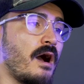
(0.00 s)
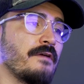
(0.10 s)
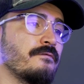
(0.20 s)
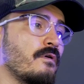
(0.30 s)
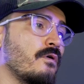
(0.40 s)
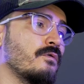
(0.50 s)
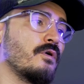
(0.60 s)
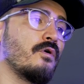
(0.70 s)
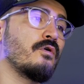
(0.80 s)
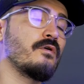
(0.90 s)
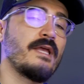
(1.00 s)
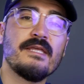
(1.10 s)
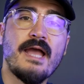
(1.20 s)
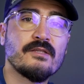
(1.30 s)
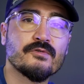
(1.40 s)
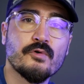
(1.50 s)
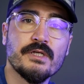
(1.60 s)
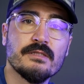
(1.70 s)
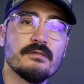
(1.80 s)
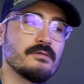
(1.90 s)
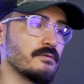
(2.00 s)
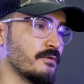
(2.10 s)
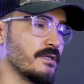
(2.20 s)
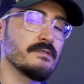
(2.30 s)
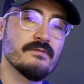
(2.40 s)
iPhone or any Android Google